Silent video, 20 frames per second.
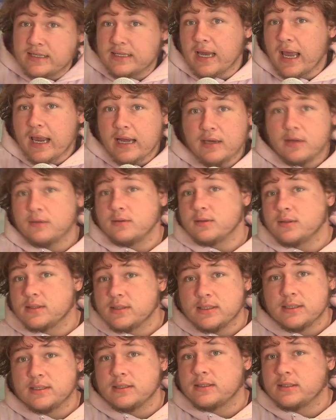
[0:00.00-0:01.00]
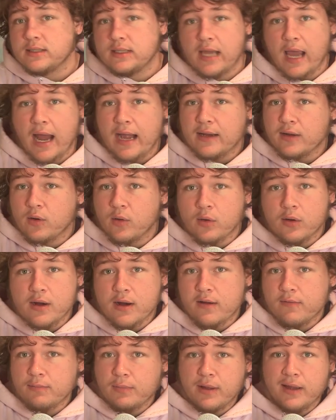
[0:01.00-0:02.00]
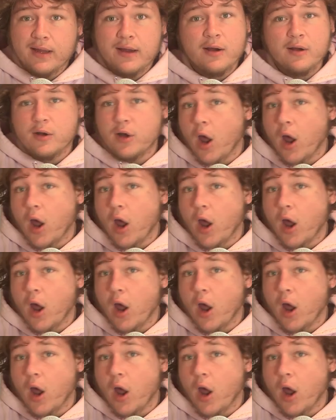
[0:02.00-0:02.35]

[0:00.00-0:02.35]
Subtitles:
Daniels category of player?